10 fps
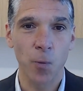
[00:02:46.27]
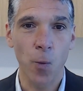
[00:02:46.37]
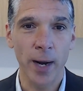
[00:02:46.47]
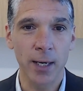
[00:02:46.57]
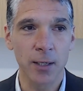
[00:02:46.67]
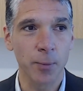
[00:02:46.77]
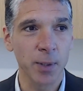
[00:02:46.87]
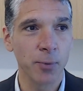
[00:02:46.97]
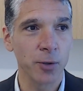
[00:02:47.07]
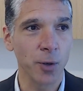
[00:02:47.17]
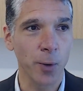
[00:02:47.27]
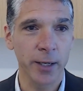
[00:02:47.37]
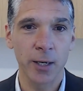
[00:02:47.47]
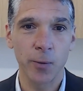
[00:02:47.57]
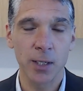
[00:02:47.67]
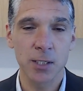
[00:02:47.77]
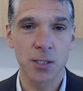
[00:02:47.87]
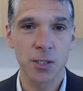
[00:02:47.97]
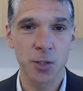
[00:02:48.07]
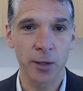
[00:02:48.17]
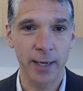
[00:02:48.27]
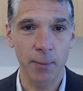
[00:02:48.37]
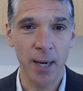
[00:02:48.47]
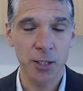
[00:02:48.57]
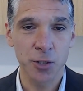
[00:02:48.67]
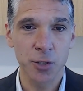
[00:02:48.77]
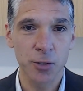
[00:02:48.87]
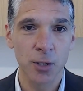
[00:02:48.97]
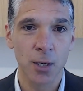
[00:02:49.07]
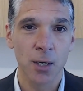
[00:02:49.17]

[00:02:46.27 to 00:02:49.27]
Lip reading: when the people you're working with don't get back to you,